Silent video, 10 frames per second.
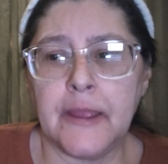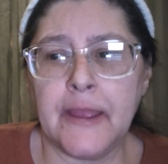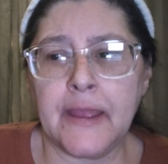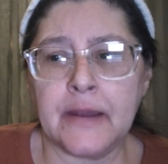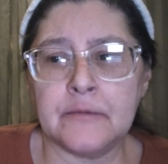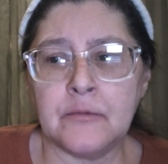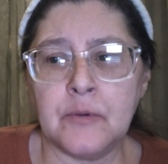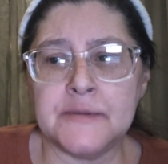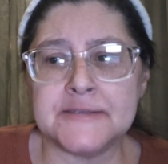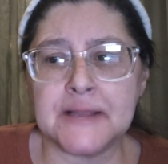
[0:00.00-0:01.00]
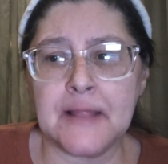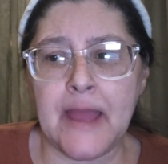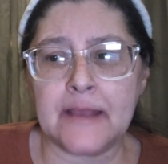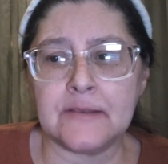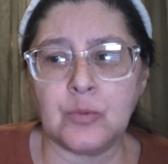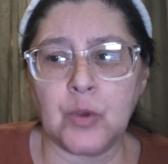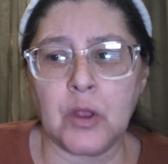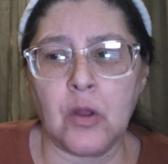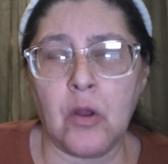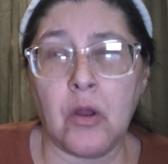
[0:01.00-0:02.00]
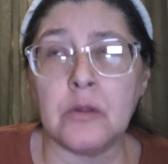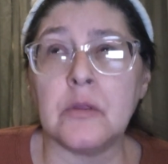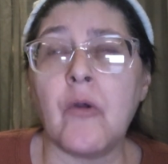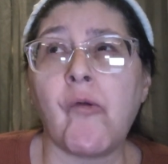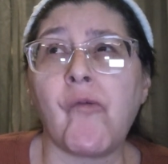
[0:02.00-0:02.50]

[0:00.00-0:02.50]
And what was the last one called?